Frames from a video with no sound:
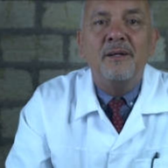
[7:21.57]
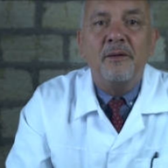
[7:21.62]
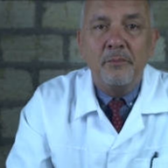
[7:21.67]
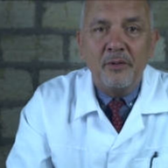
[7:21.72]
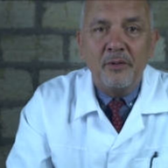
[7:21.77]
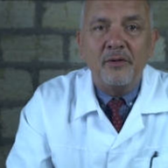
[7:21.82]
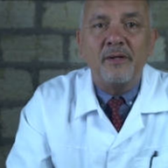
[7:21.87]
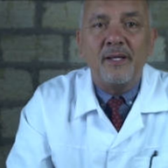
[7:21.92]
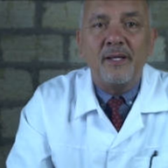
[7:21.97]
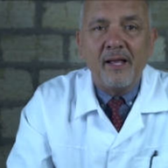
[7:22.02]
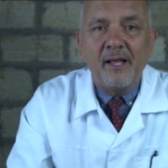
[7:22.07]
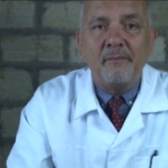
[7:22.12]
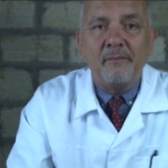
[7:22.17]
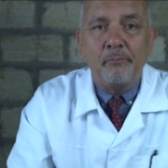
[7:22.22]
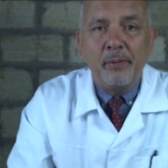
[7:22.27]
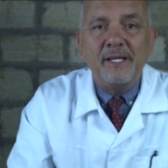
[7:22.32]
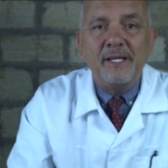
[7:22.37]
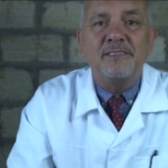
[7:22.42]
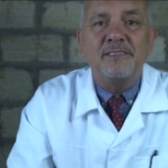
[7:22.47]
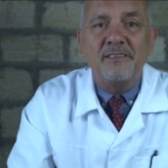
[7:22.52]
But get
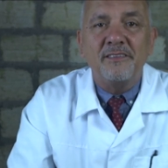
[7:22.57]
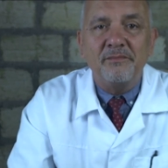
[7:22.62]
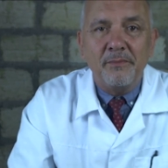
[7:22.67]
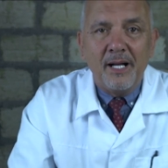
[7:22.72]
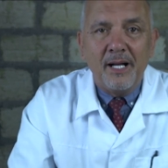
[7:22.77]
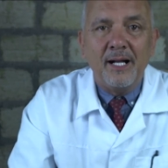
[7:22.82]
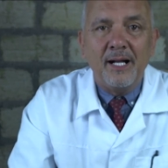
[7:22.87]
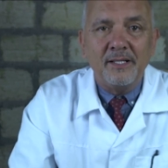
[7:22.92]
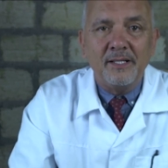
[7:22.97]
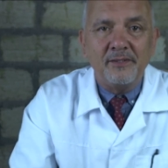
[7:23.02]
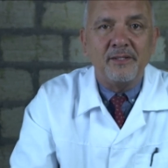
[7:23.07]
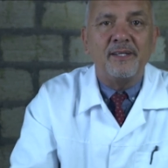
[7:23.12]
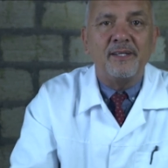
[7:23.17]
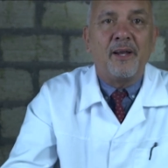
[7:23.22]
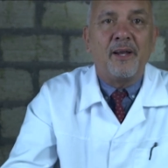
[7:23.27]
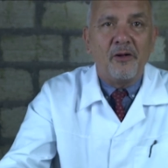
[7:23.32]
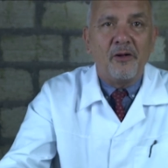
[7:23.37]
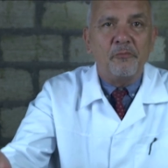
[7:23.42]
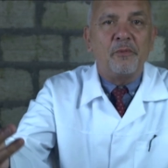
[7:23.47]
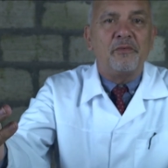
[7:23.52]
peace of mind and
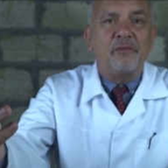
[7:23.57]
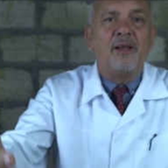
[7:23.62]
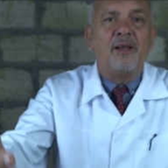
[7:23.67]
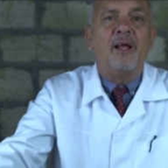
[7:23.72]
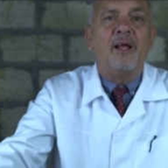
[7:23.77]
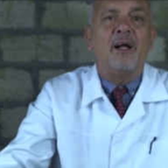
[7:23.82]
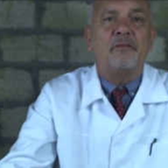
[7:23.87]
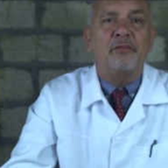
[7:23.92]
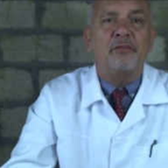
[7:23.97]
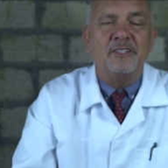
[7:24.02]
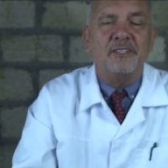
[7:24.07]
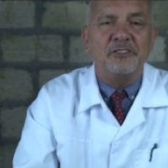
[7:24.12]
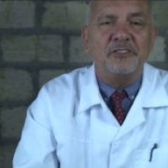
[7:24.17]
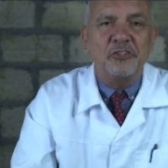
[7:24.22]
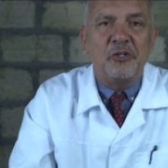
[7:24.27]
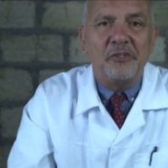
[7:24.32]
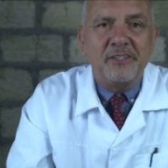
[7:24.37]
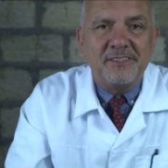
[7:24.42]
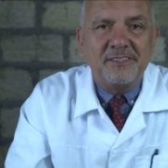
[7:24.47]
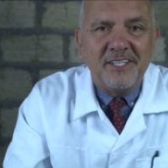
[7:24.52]
get on with your life and
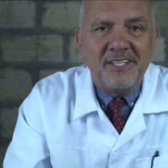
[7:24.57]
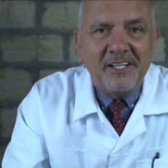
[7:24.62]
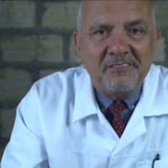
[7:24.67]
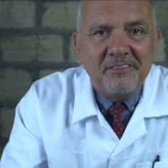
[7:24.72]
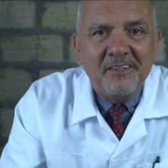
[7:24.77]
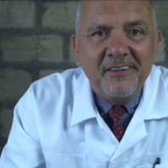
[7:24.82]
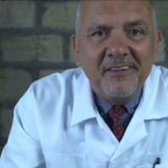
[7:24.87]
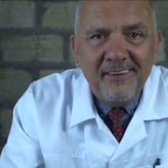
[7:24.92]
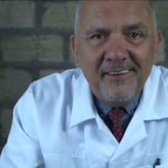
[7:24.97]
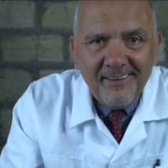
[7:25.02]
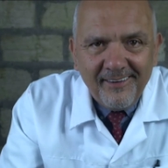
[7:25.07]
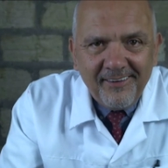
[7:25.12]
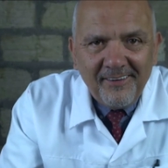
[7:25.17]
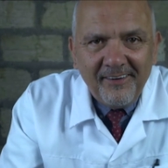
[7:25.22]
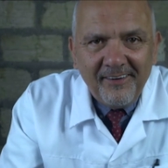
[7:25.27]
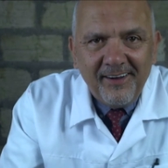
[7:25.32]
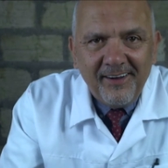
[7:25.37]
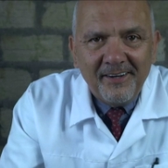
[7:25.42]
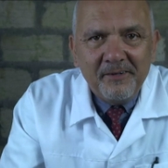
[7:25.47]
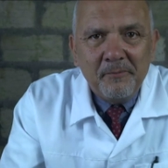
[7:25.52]
enjoy yourself.
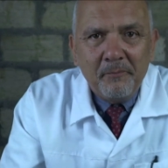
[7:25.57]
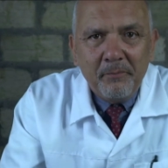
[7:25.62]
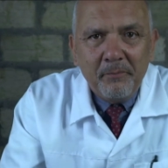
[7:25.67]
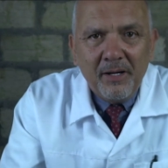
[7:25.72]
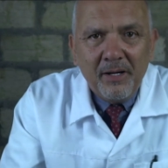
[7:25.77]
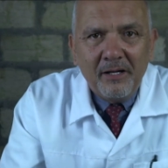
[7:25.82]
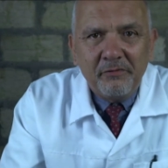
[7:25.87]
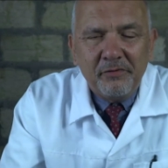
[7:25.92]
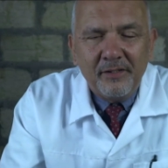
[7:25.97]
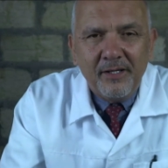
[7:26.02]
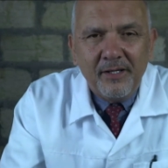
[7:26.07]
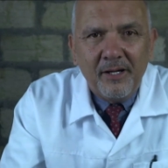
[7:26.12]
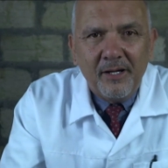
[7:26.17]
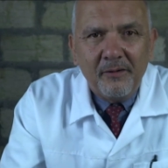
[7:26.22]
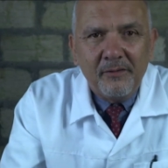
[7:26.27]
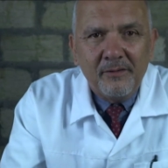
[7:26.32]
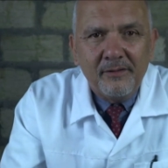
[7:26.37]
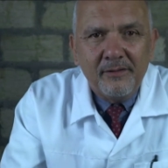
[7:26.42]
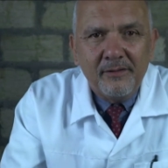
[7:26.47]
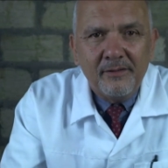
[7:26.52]
Alright, bye for now.